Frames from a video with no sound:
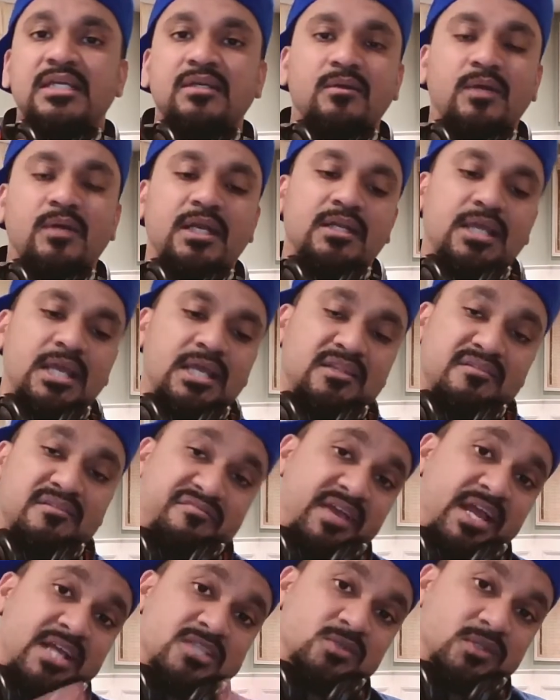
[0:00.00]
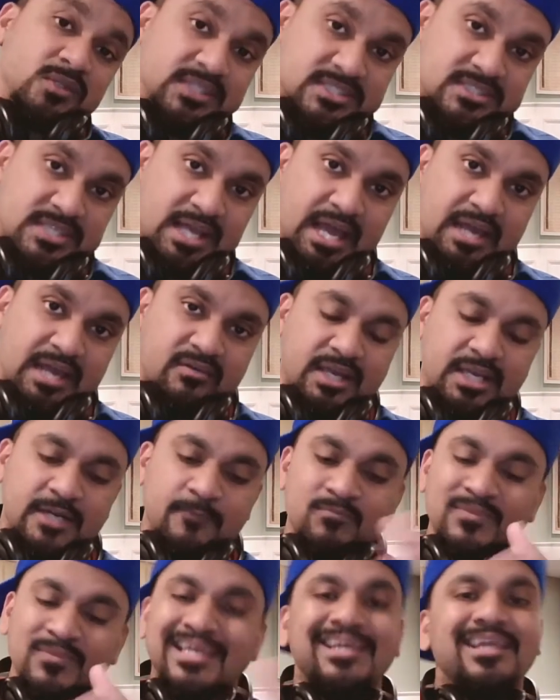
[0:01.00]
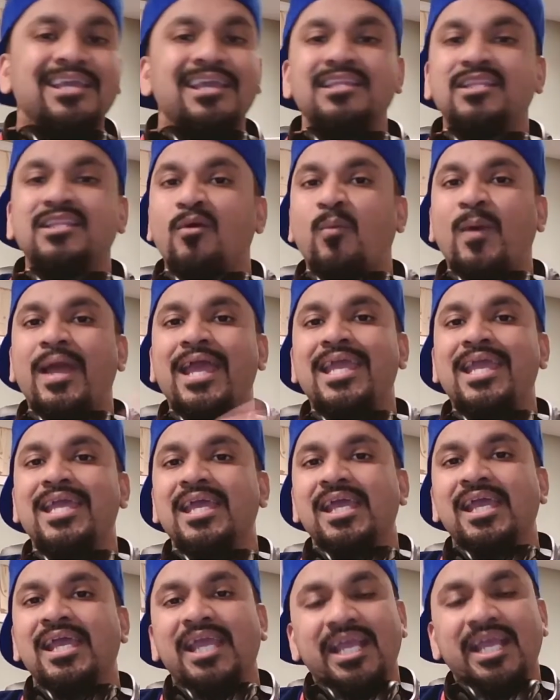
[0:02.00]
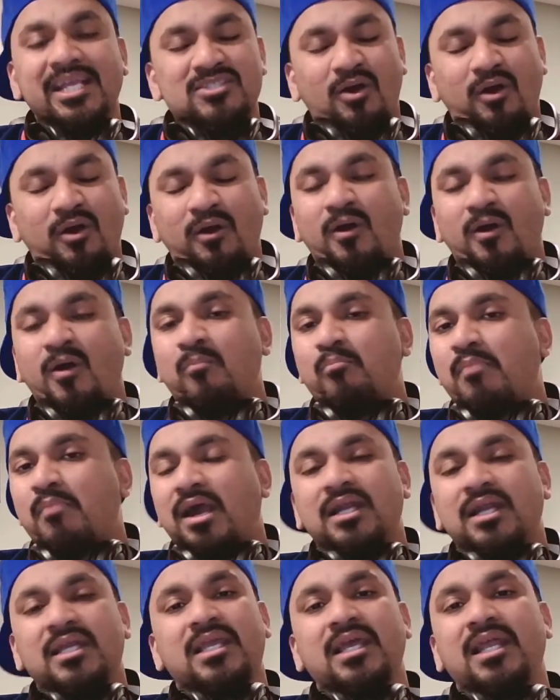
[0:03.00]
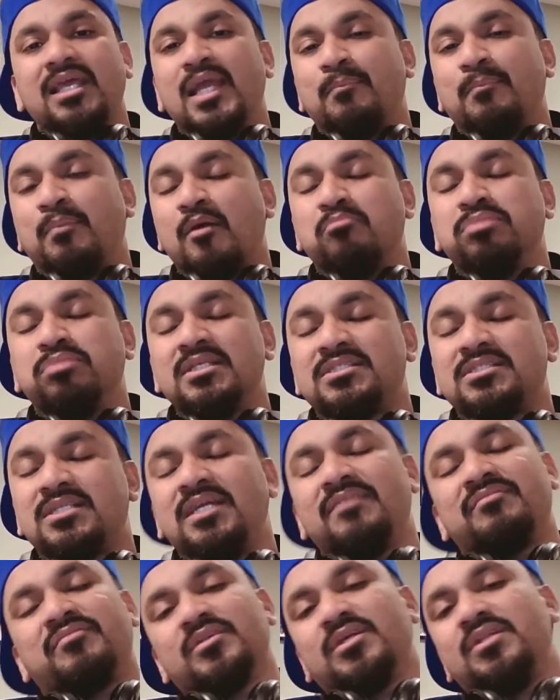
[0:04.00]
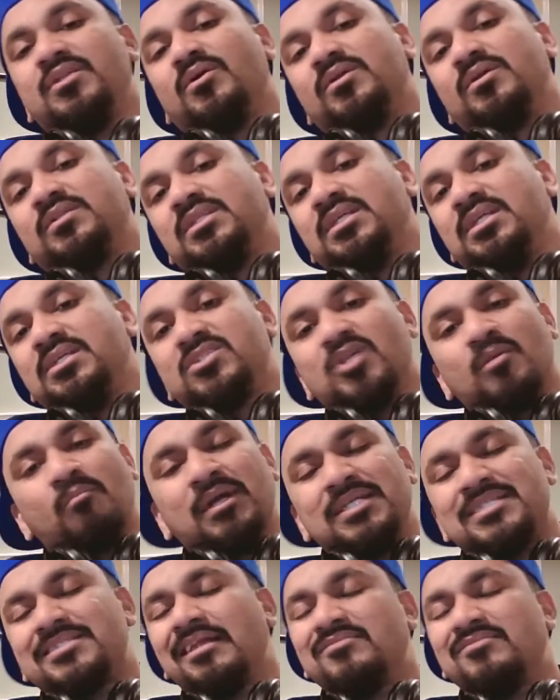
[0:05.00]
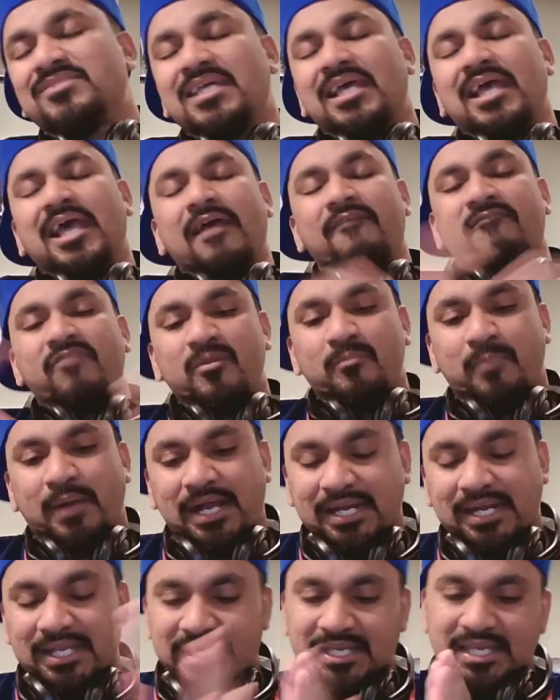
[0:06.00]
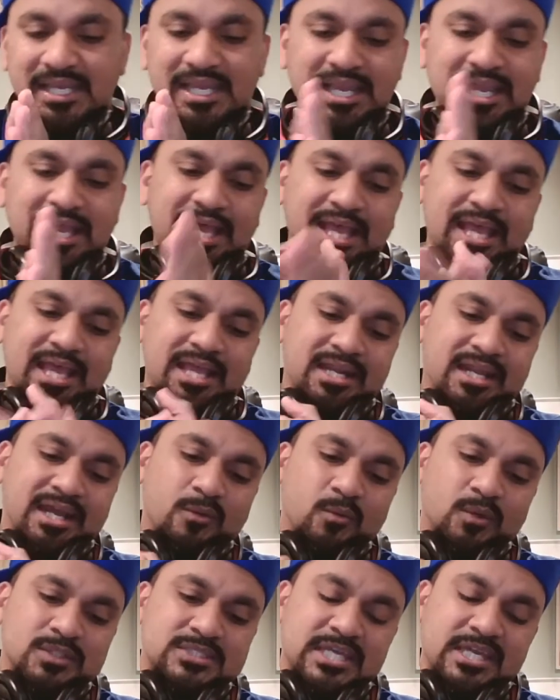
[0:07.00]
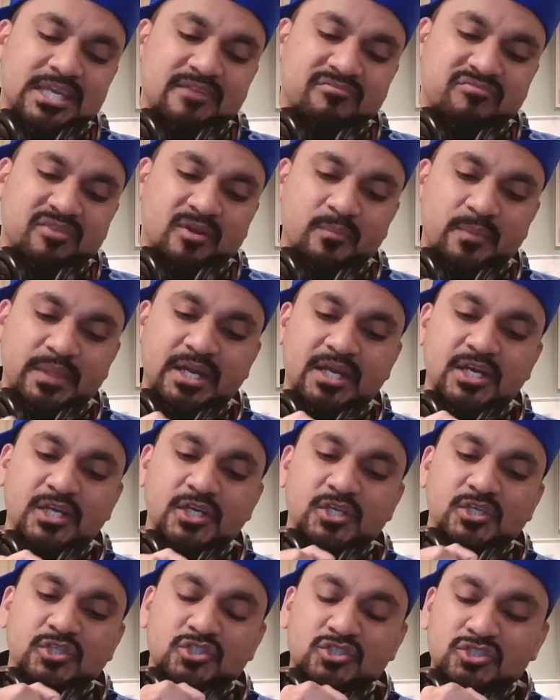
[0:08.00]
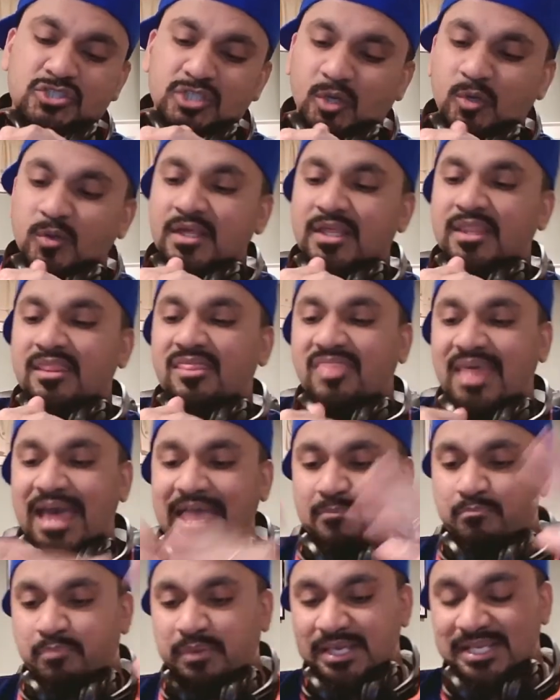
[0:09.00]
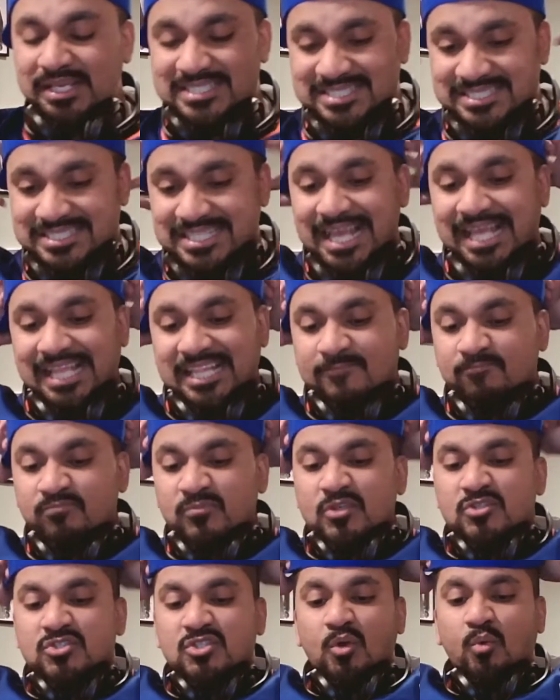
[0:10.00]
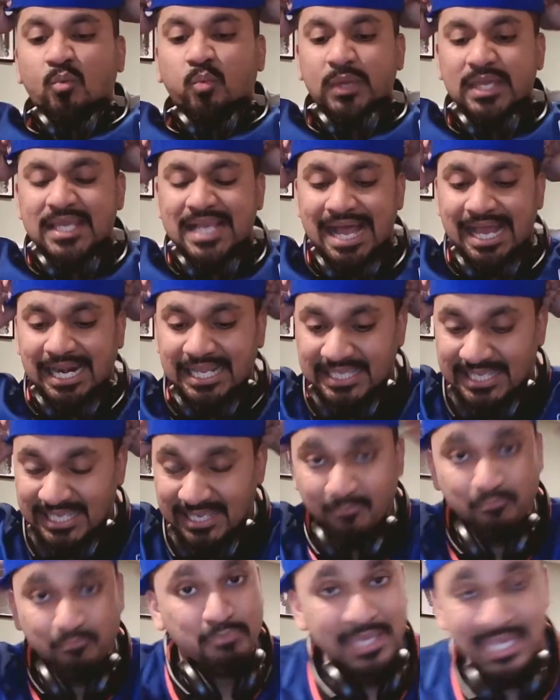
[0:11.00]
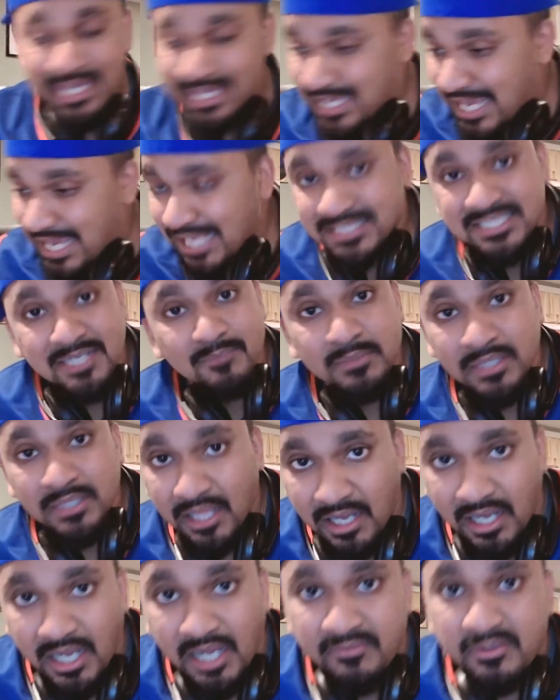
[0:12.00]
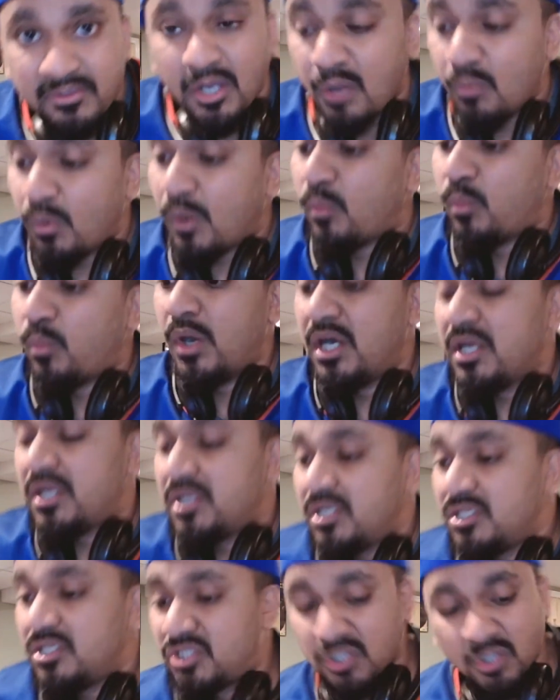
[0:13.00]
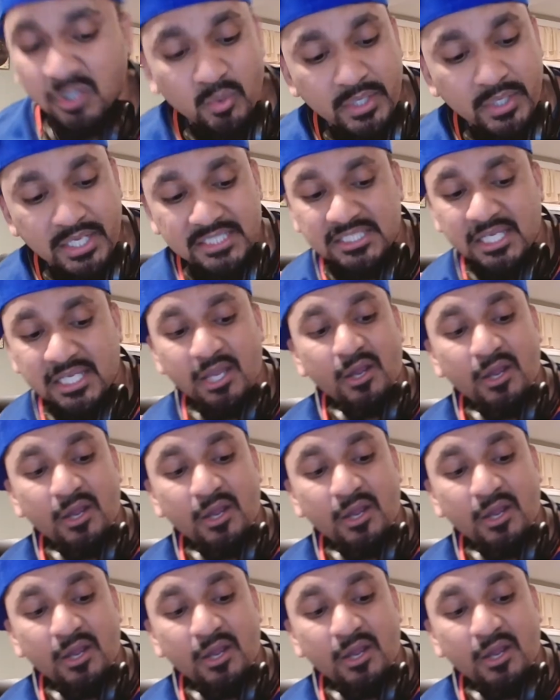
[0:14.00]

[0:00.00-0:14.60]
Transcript: and, and, and the fans will decide, right? Either way, it's all marketing and publicity for the Northeast. So much love to everybody, and uh, we'll take it from there. So that being said, so we gotta give BK some love. What we're gonna do is